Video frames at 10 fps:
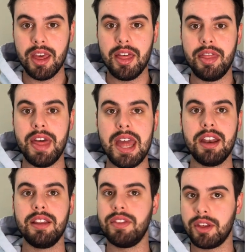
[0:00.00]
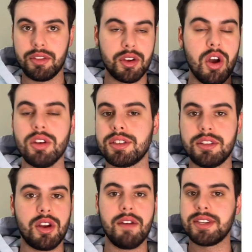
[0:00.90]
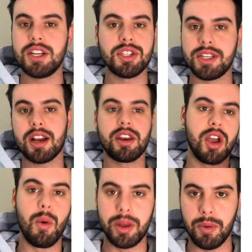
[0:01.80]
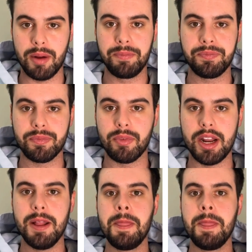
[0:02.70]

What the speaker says: then the conversation is not going to go anywhere, right?